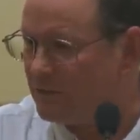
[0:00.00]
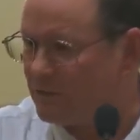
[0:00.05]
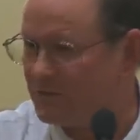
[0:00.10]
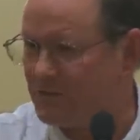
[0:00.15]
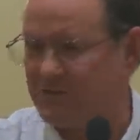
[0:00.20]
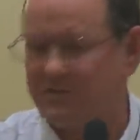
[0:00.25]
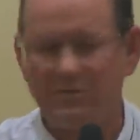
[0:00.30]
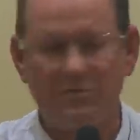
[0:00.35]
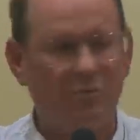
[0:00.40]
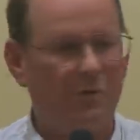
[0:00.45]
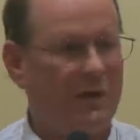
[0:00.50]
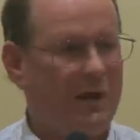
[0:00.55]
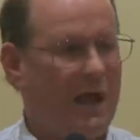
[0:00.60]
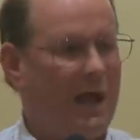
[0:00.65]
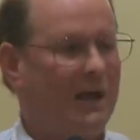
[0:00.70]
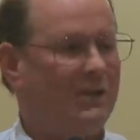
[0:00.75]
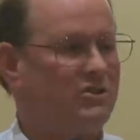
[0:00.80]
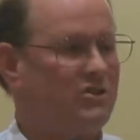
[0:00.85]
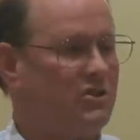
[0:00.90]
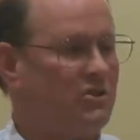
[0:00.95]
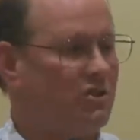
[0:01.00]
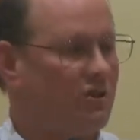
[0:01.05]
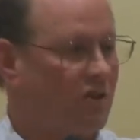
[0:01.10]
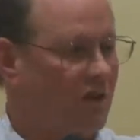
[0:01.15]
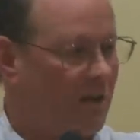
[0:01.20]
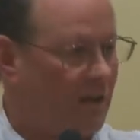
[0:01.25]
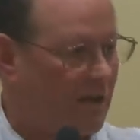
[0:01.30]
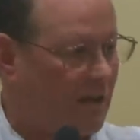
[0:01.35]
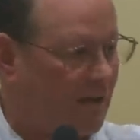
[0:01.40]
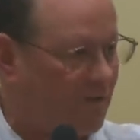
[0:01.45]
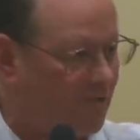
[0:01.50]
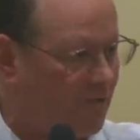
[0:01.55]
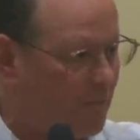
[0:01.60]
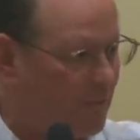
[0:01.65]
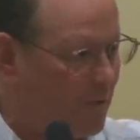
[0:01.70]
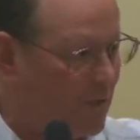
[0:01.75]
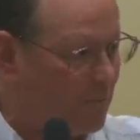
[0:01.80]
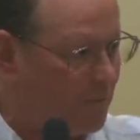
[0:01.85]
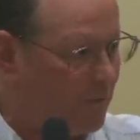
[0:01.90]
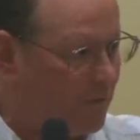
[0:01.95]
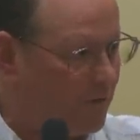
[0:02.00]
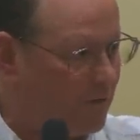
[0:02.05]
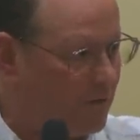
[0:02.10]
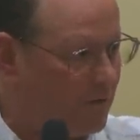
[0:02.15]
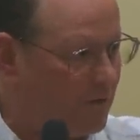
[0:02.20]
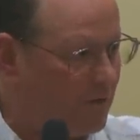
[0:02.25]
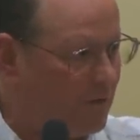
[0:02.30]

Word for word: This is the reaction you're going to get from people.